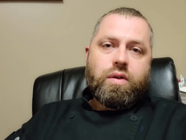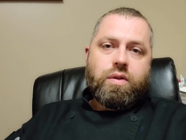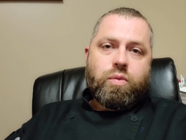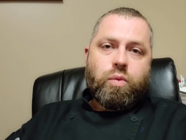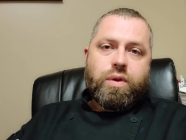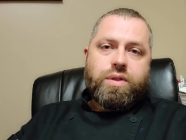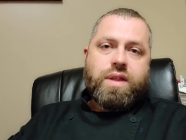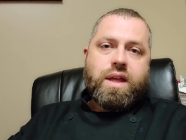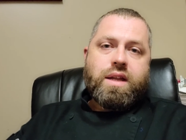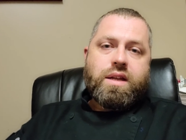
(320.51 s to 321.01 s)

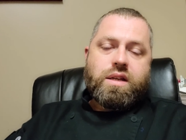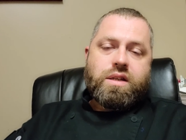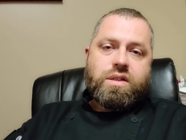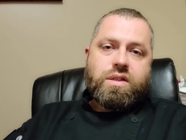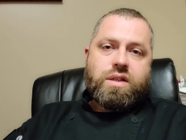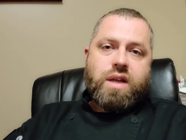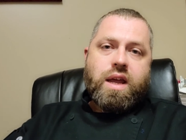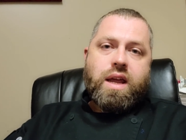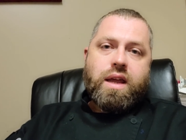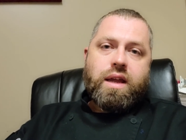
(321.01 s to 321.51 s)
What that is
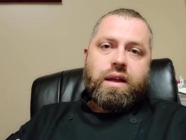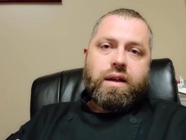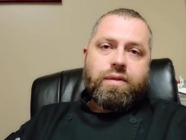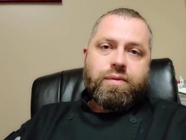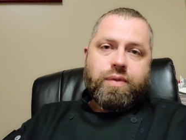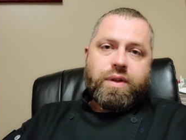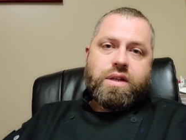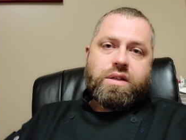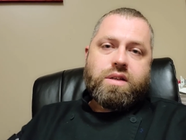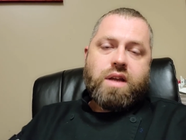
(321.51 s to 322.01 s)
saying
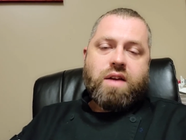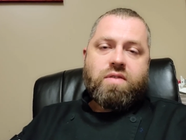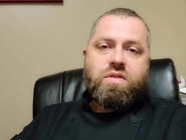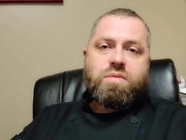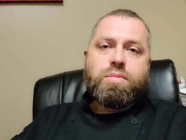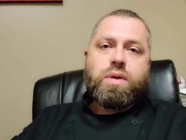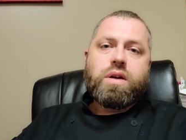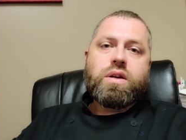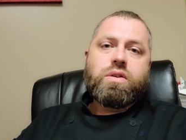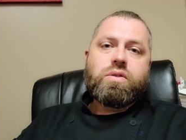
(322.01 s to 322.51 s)
is
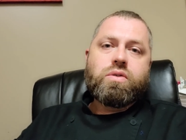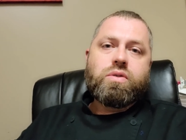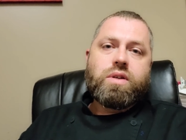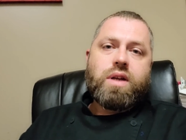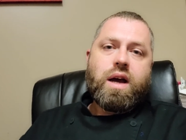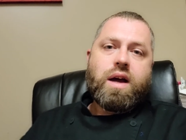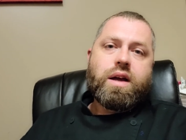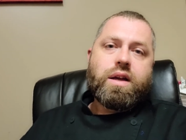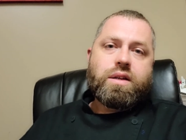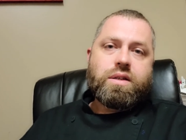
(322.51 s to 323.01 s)
everybody who
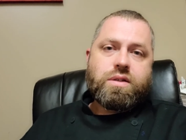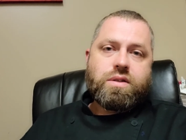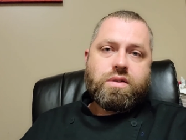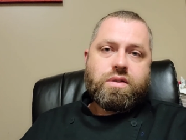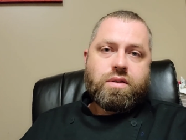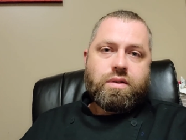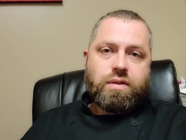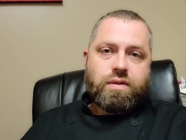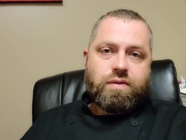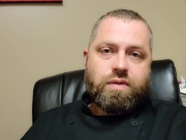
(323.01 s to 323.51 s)

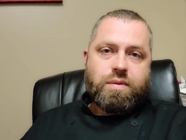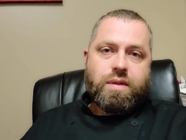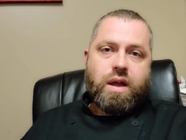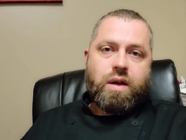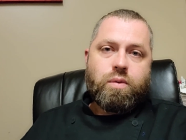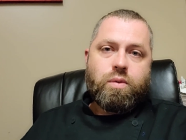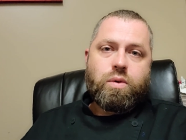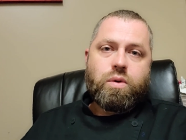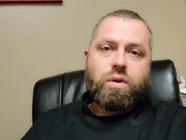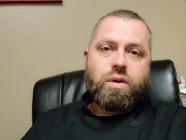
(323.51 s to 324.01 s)
dies from
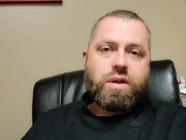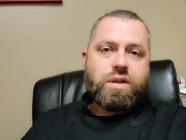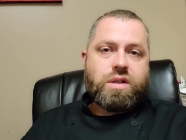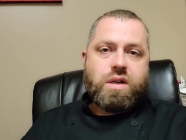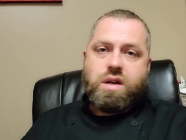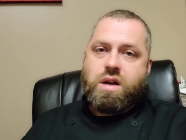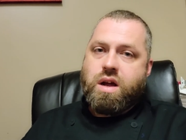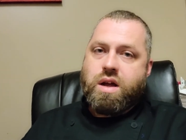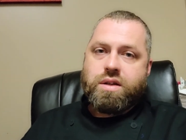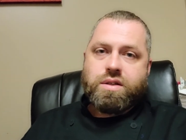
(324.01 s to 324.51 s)
that war is
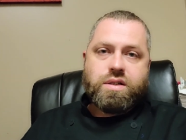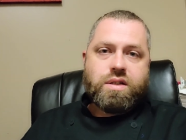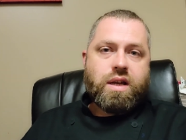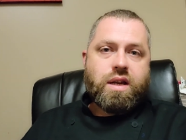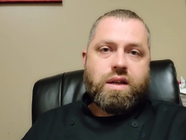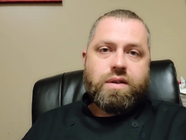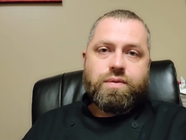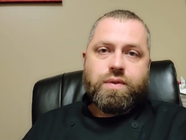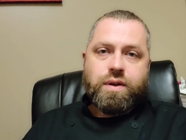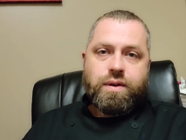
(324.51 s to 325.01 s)
not
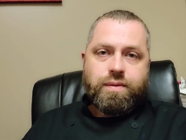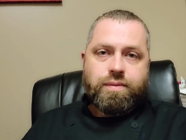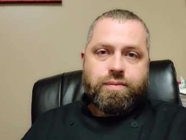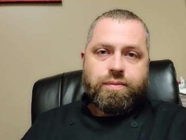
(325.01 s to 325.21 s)
saved.